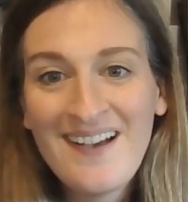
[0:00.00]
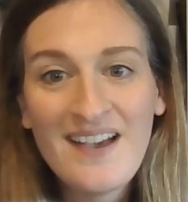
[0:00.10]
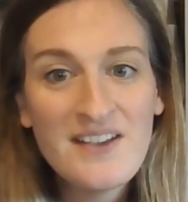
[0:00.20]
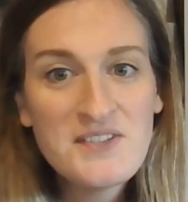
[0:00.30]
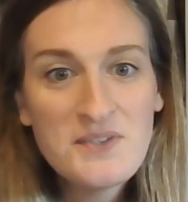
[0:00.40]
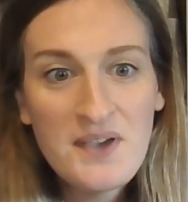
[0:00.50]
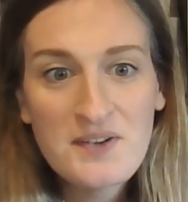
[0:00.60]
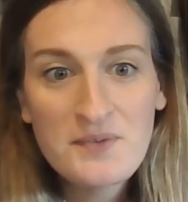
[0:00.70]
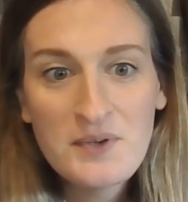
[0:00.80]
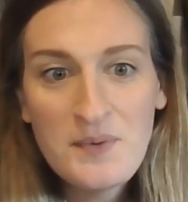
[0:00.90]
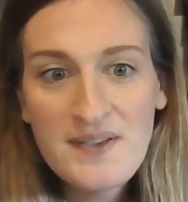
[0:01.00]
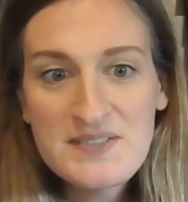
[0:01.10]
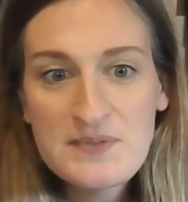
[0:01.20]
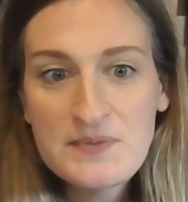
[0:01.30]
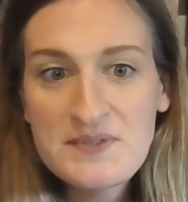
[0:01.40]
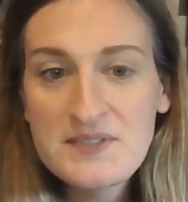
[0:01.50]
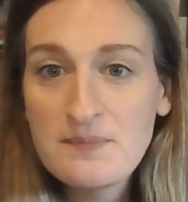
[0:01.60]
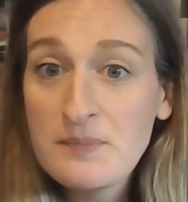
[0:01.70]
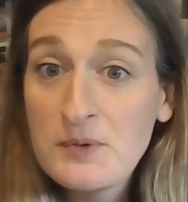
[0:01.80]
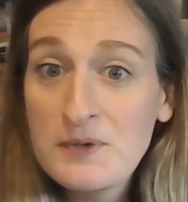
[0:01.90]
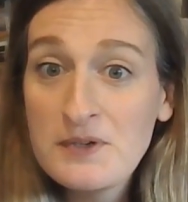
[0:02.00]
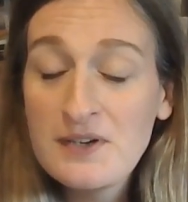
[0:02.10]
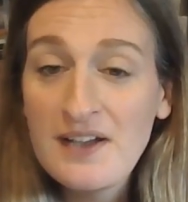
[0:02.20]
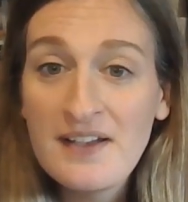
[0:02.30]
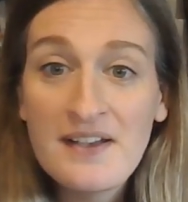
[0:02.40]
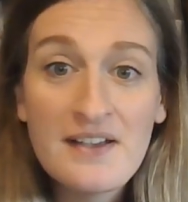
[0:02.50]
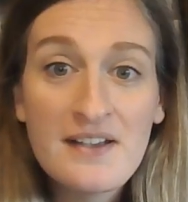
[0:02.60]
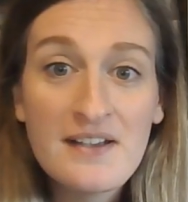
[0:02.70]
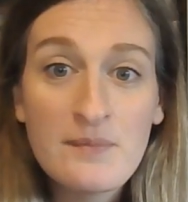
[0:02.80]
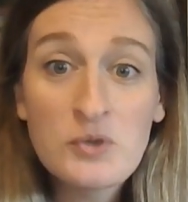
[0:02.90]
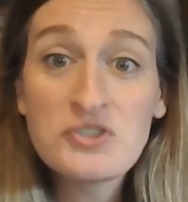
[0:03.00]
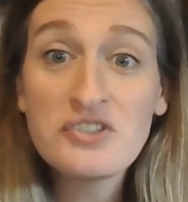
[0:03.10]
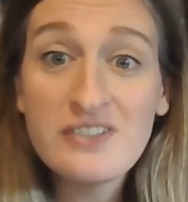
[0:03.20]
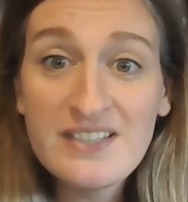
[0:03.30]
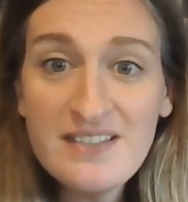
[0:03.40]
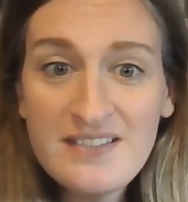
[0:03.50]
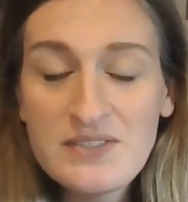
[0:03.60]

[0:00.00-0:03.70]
I also had a request for some more Journey.